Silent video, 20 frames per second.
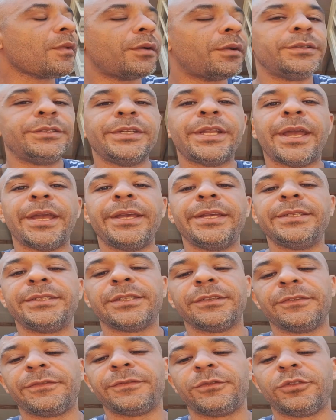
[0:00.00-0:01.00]
days
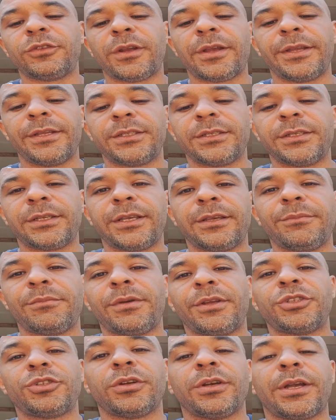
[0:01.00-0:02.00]
of trying to get my
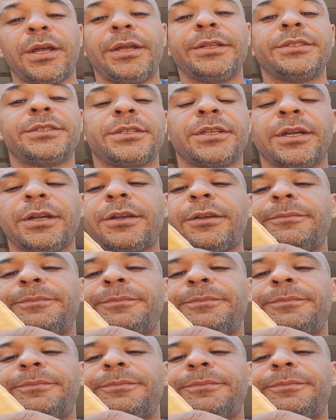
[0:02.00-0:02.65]
truck unstuck,